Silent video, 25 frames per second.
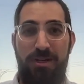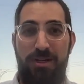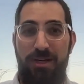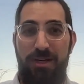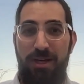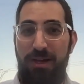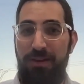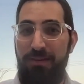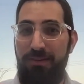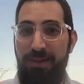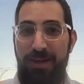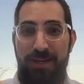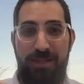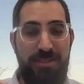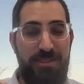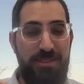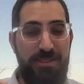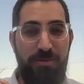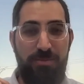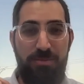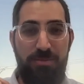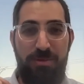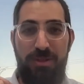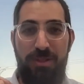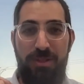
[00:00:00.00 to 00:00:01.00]
and that's
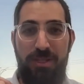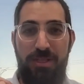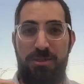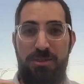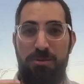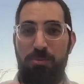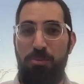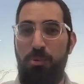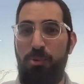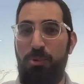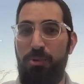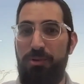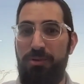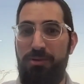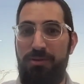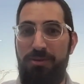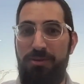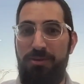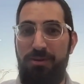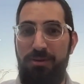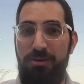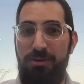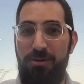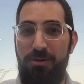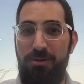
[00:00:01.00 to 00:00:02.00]
something that's important to
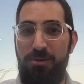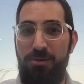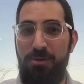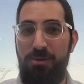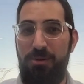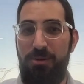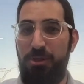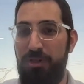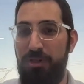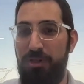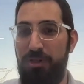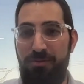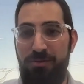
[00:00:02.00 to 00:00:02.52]
you and you believe